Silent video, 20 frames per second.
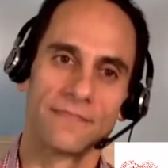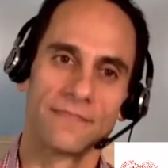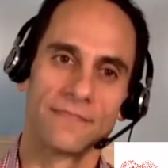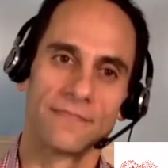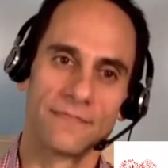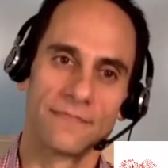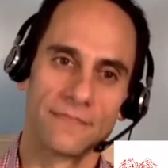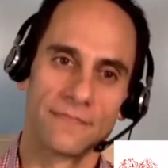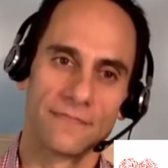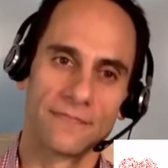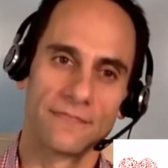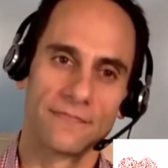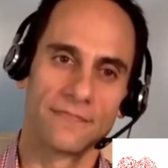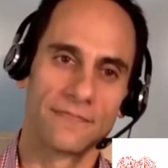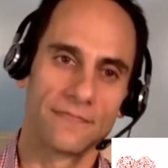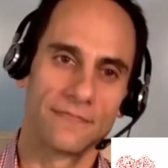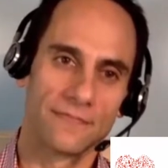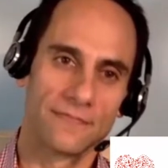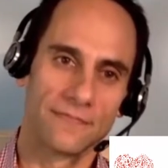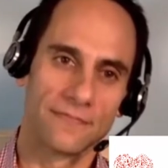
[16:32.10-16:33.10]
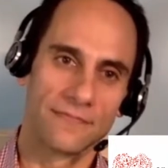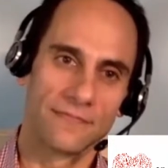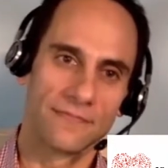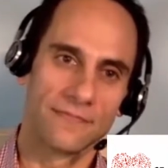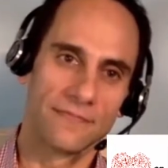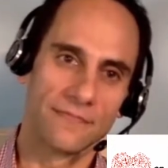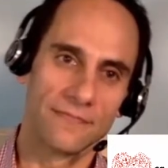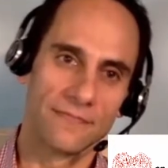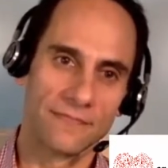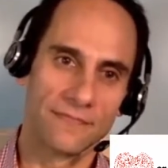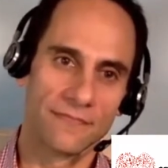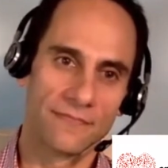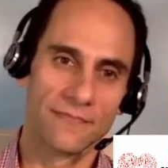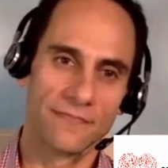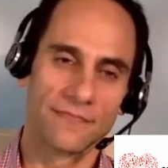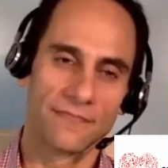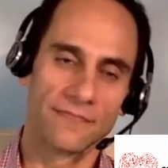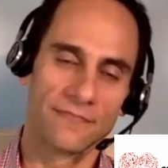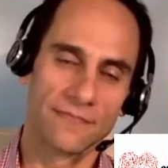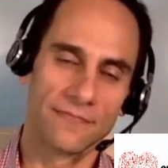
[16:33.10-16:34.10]

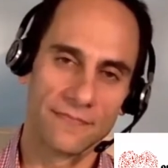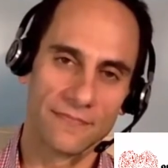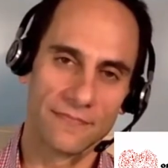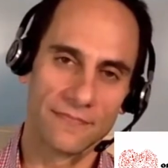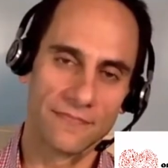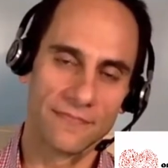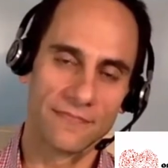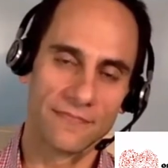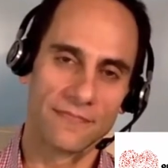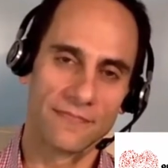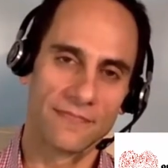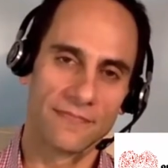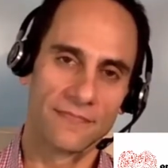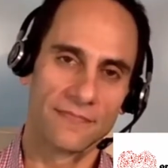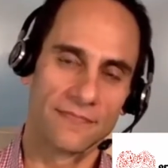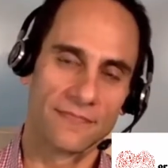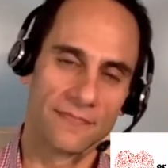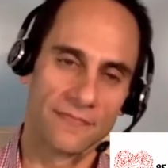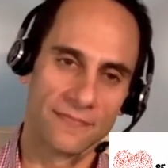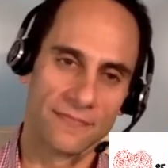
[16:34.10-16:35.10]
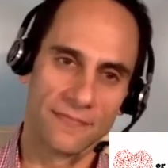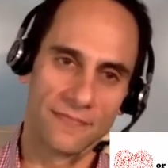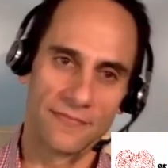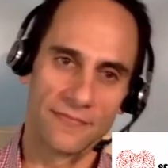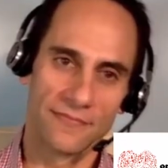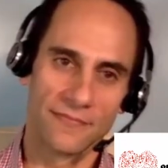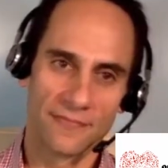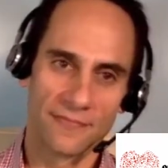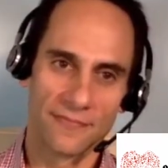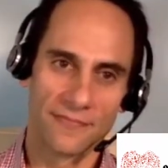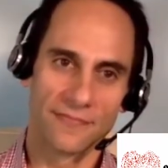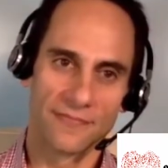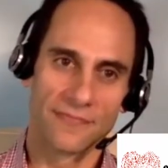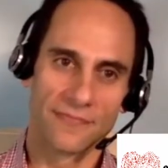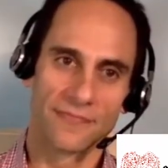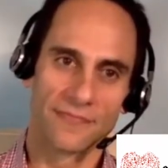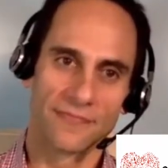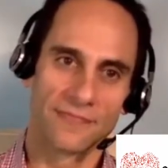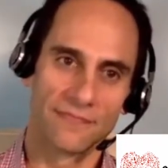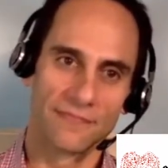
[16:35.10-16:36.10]

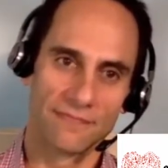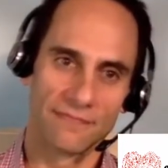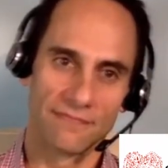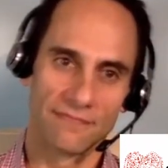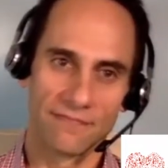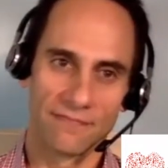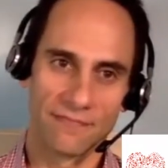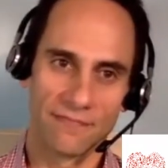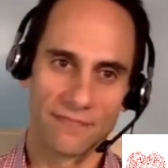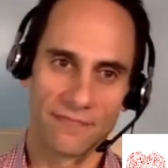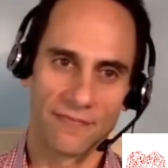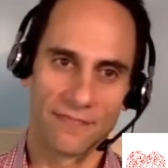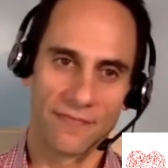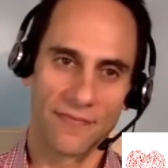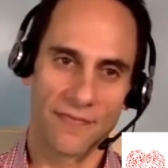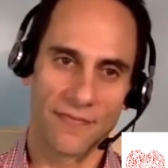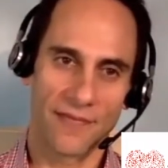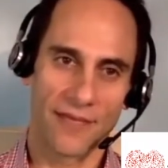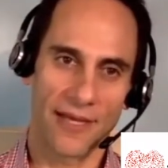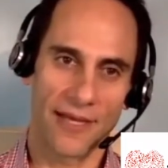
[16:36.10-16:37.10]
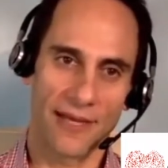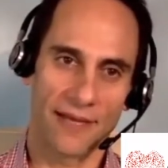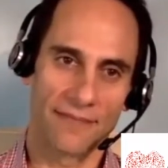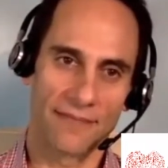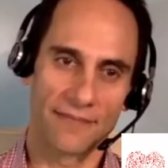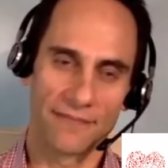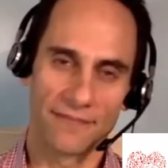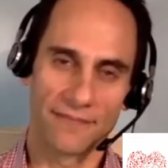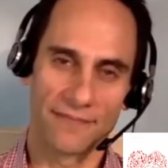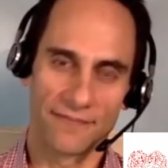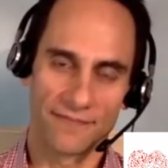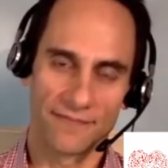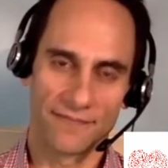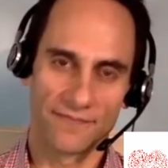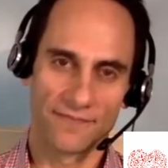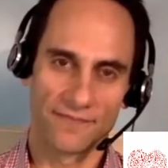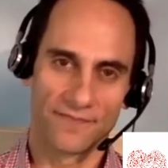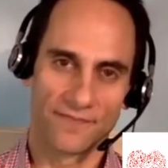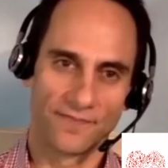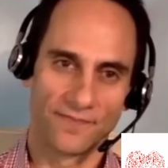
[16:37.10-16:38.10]

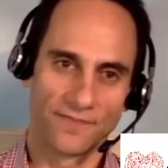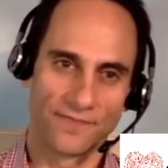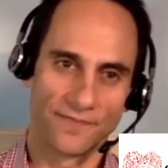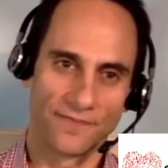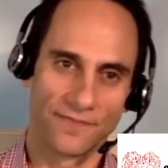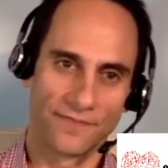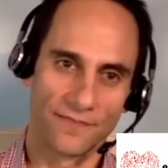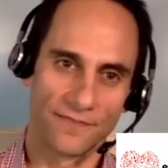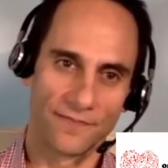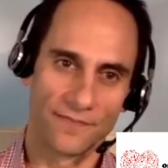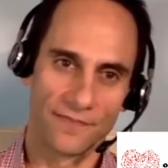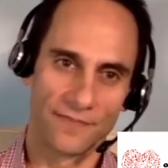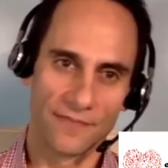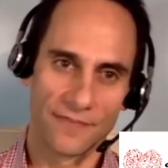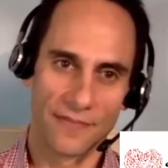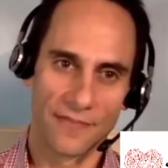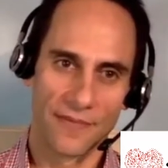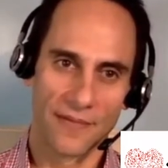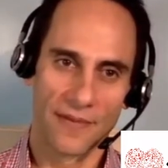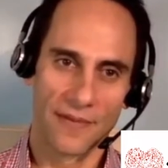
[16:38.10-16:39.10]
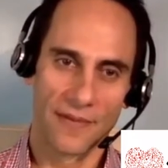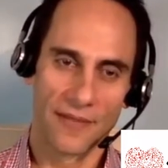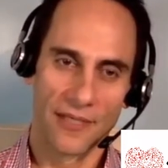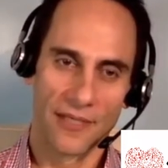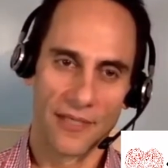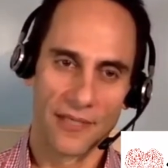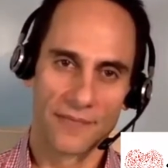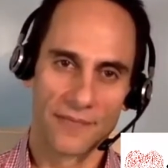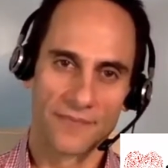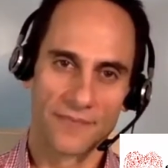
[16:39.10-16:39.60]
No words are spoken by the person on screen.